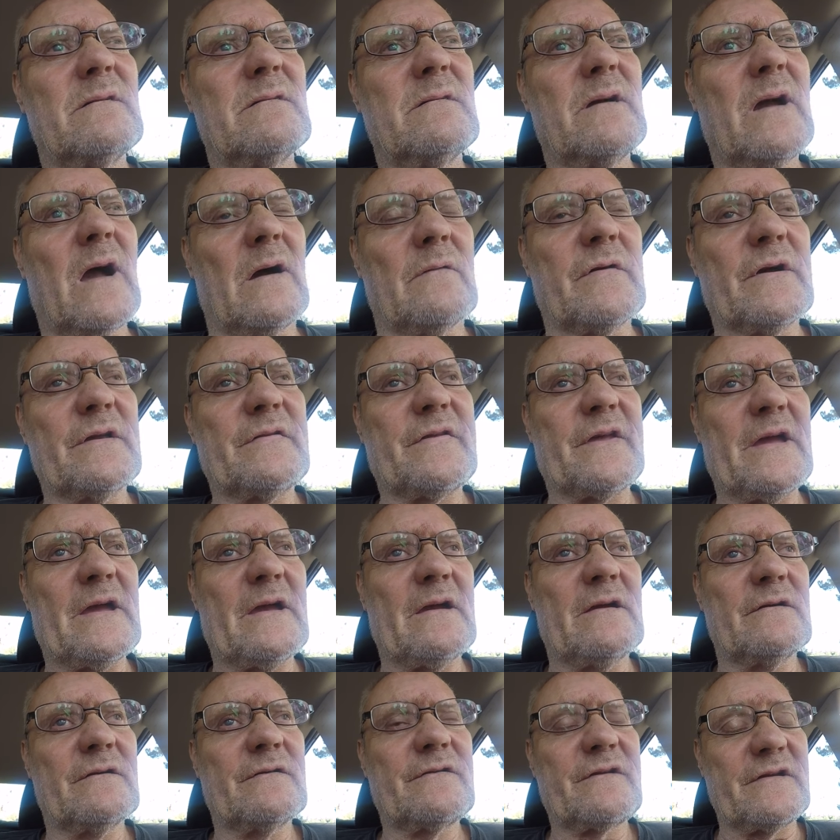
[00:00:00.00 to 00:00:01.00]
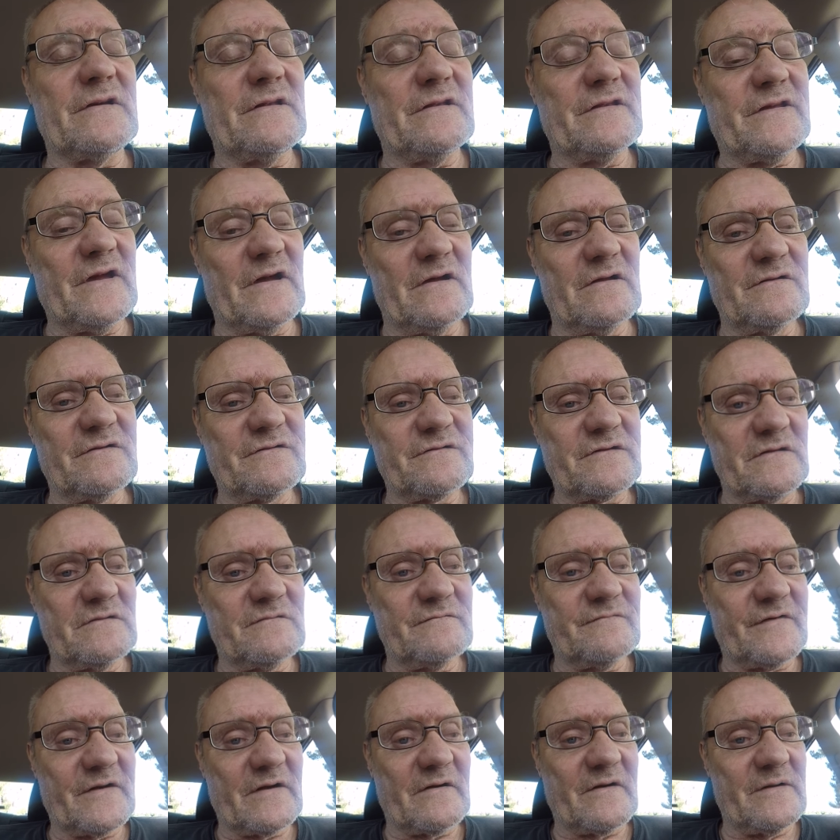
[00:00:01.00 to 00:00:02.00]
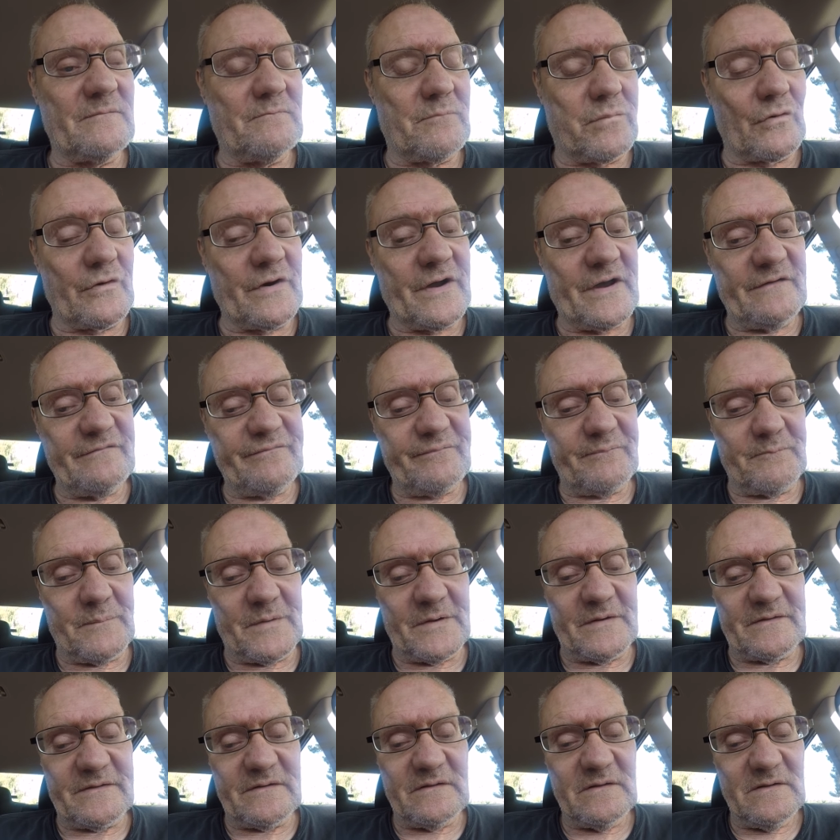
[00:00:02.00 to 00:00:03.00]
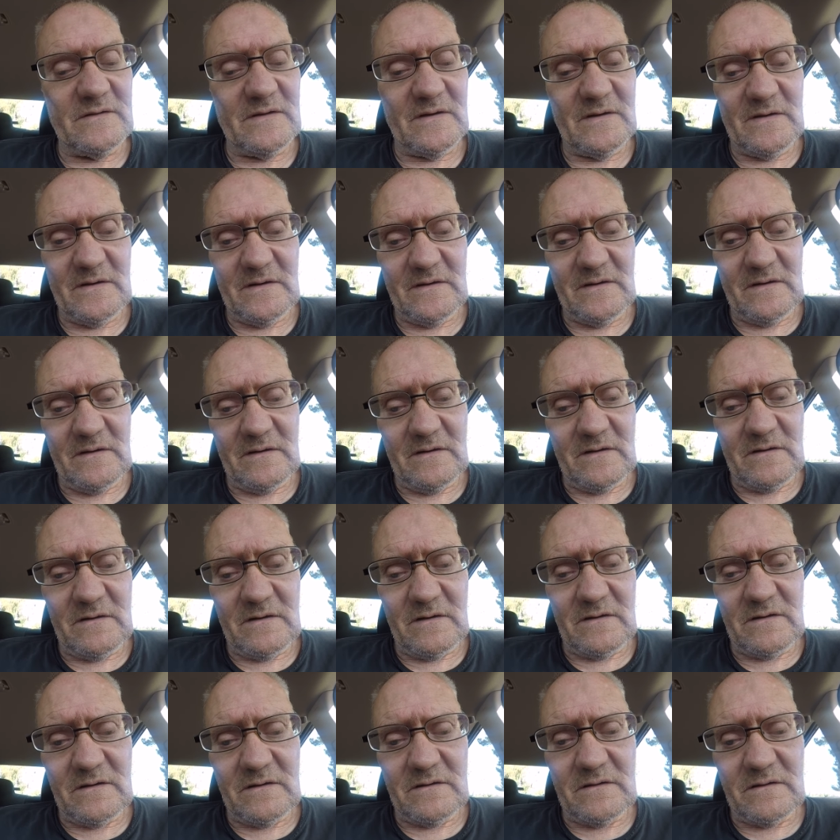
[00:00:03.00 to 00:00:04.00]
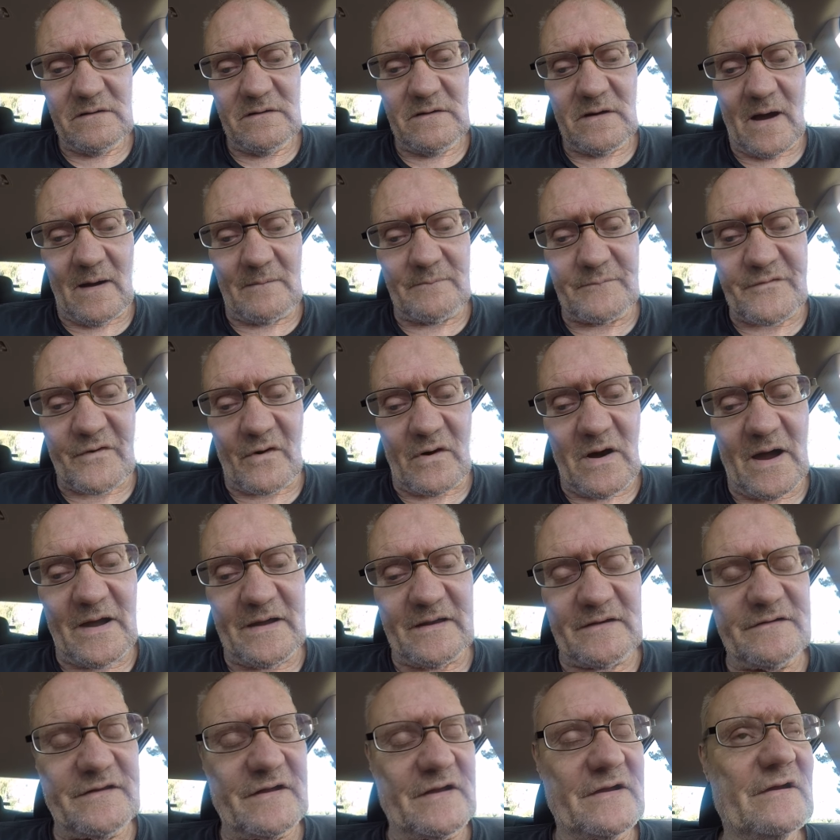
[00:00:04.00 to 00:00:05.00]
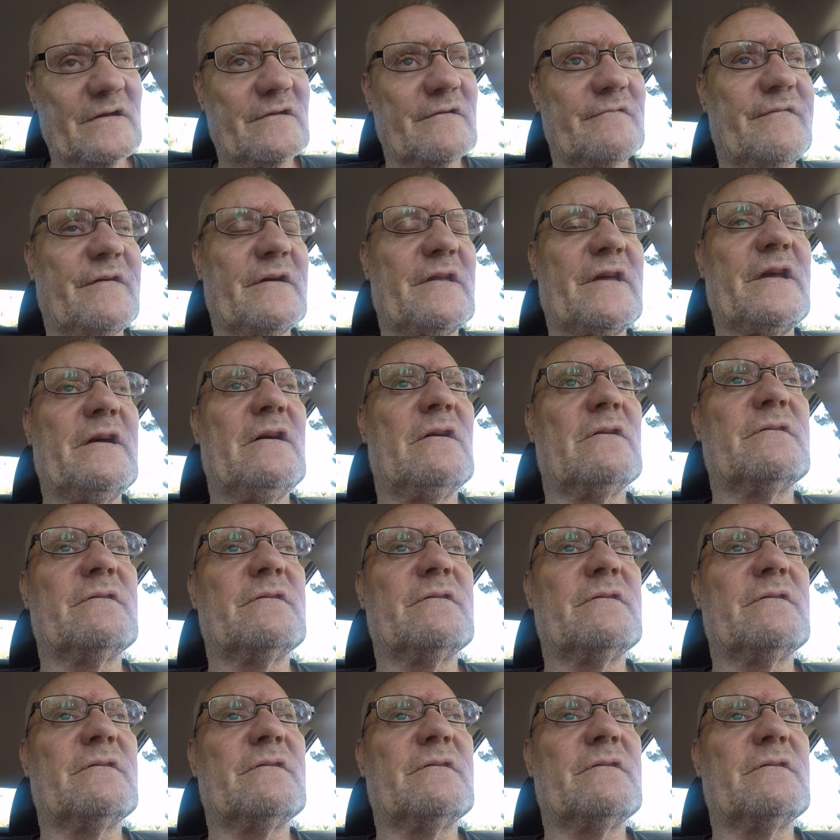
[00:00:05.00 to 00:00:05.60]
everything is condensed and very brief, but I'm trying to get a video